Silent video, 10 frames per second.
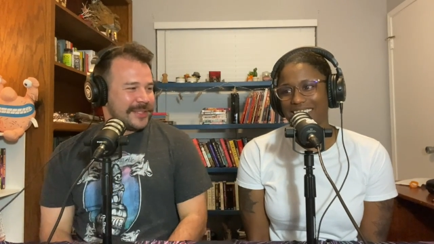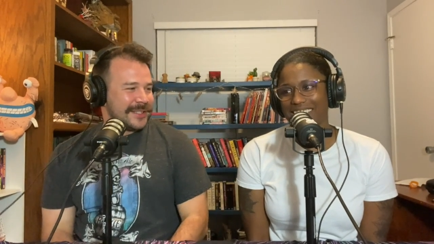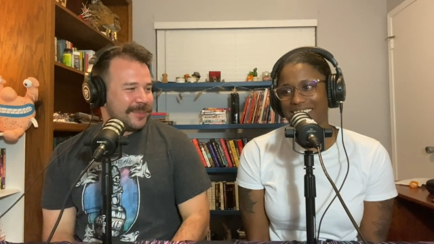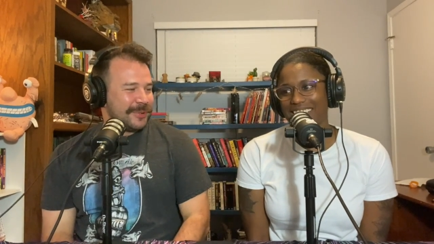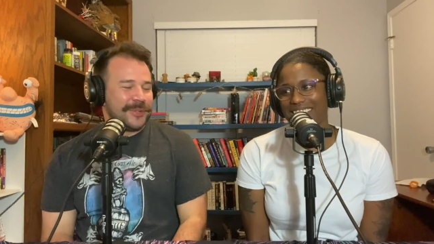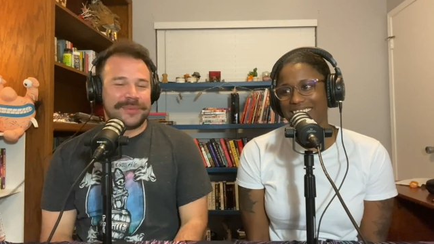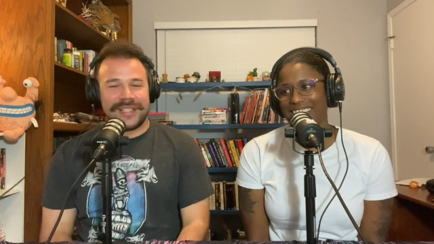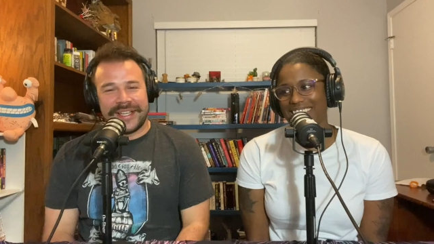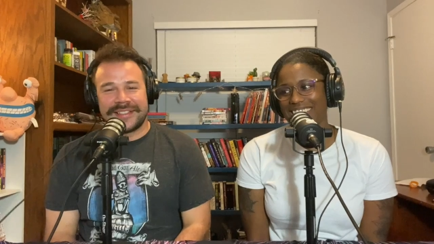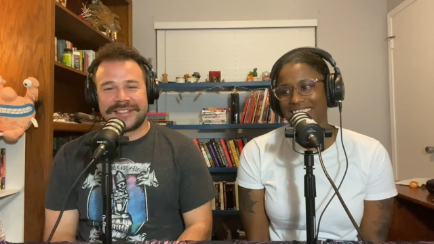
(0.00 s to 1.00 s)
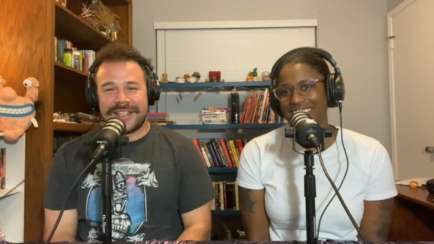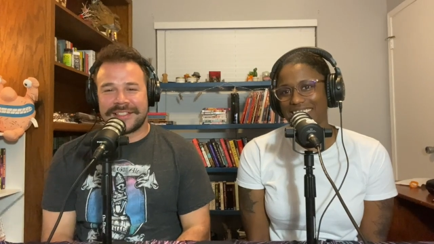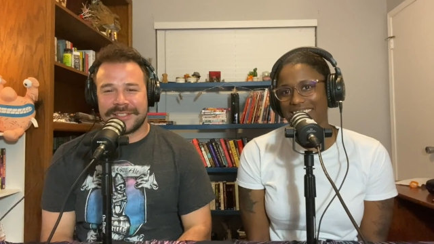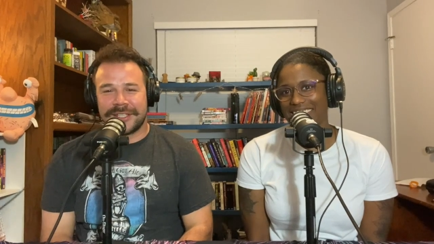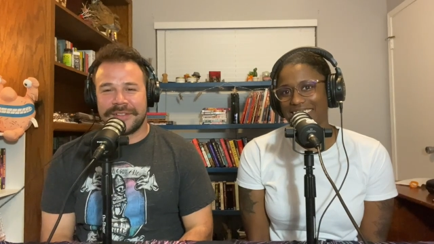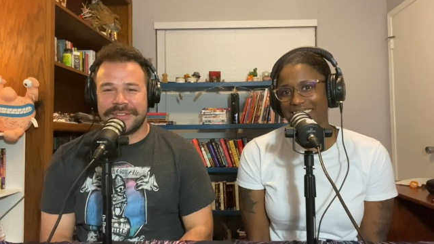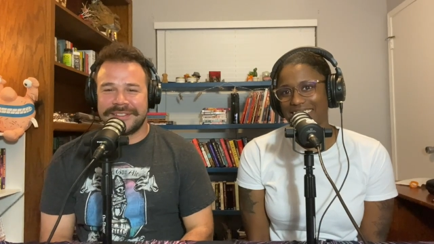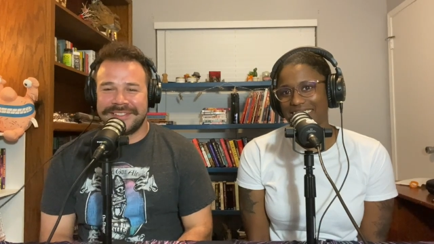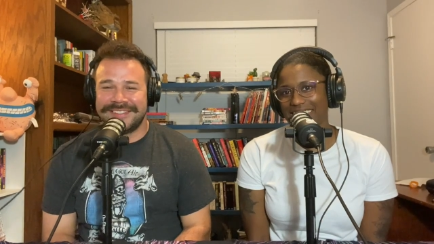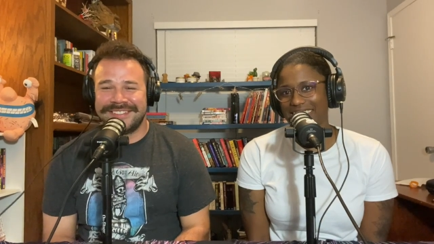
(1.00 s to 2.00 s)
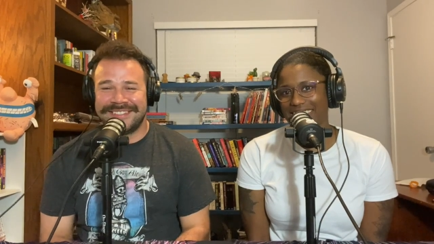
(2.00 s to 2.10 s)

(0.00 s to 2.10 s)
Speaker 1: and squeezing her boobs? Yes, that's the cover.